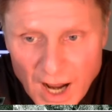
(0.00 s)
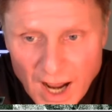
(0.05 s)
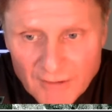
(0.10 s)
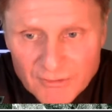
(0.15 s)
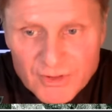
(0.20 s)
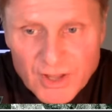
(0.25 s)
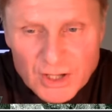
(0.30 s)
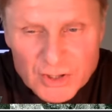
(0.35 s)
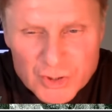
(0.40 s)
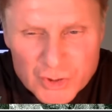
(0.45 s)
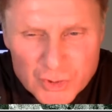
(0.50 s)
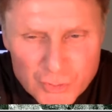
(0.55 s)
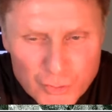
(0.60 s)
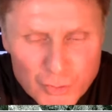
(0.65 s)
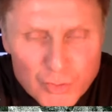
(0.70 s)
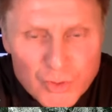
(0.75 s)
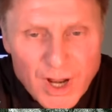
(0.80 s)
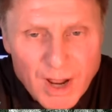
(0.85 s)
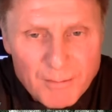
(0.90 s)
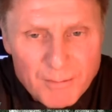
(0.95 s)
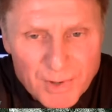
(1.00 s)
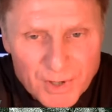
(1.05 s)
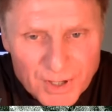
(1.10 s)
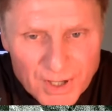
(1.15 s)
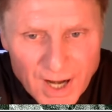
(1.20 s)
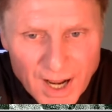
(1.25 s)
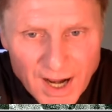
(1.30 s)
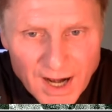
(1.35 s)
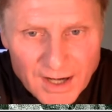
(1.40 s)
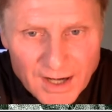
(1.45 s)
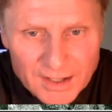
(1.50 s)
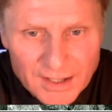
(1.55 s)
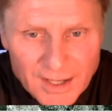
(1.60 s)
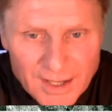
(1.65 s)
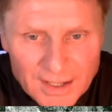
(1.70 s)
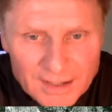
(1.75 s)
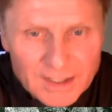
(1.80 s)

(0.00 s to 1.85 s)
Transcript: have that true number nine,